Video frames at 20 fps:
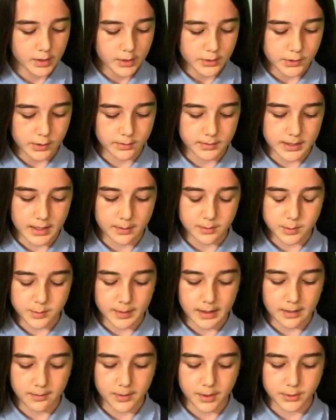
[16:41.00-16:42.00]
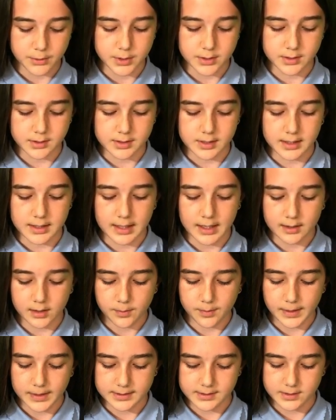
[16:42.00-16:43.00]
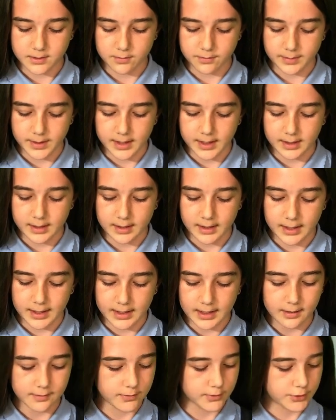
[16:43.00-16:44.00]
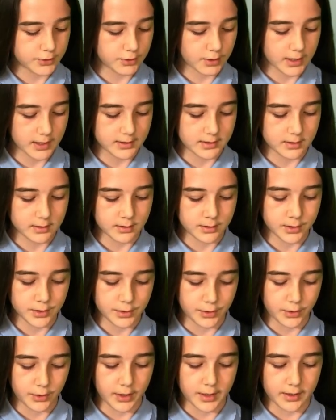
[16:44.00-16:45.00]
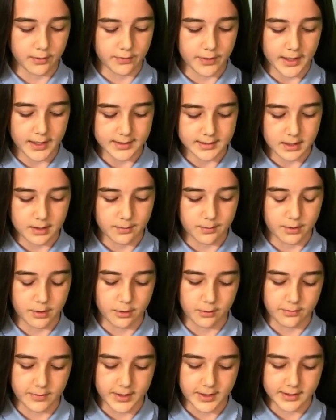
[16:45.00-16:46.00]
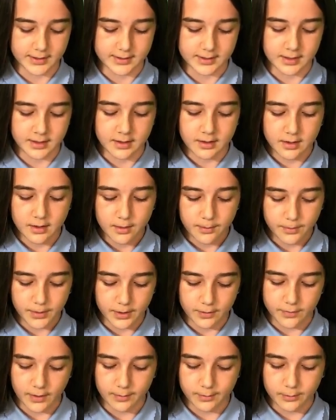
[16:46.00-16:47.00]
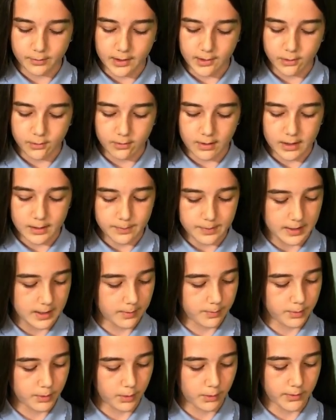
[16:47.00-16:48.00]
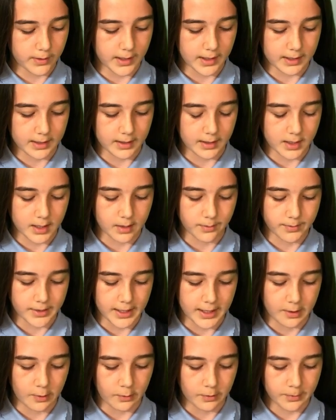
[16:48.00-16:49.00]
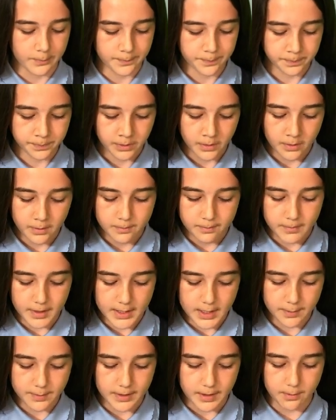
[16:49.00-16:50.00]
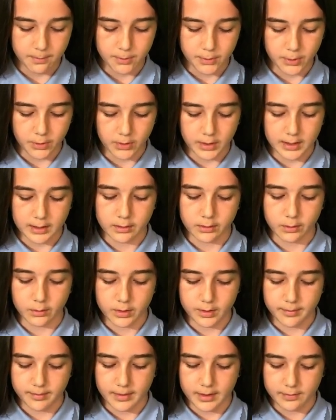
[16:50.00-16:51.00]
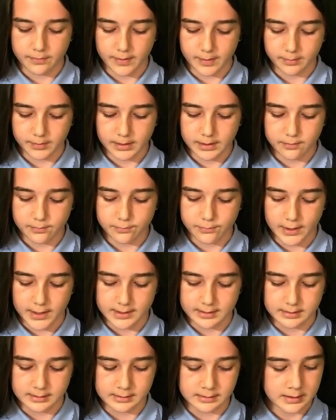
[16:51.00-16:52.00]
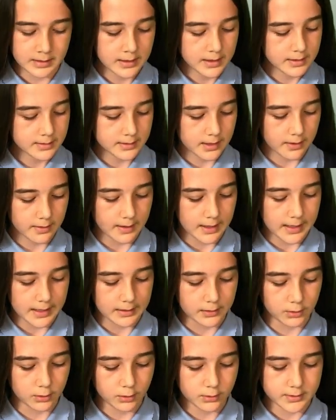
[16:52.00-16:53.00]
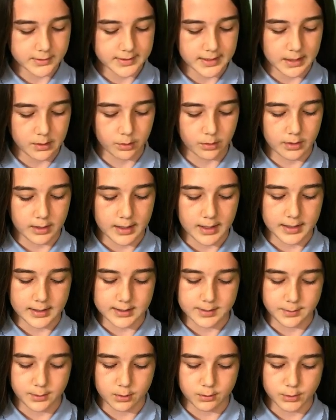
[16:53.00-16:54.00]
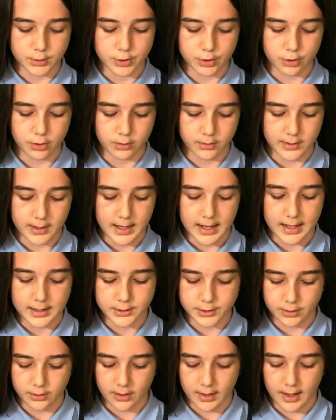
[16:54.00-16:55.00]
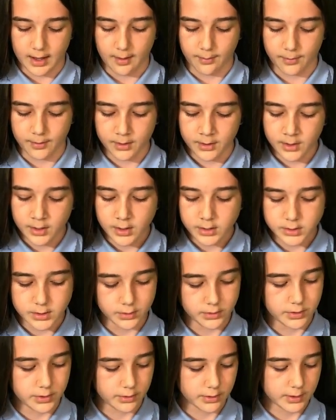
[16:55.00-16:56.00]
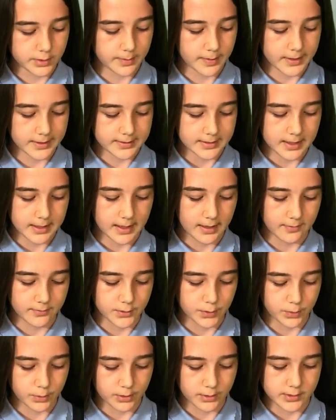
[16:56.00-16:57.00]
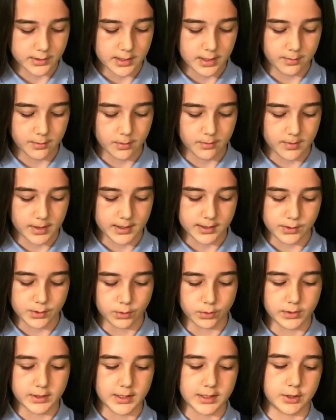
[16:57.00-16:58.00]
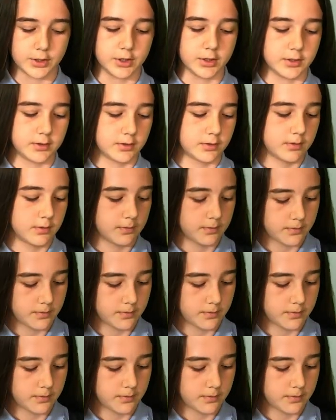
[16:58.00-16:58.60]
Sometimes my emotions can get the best of me and I get frustrated and annoyed if things aren't perfect. But if I'm around the right people, then I can calm down. Many people, including my family and friends, say that I look, sound and act more mature than I actually am, due to the respect I have towards them and my school teachers.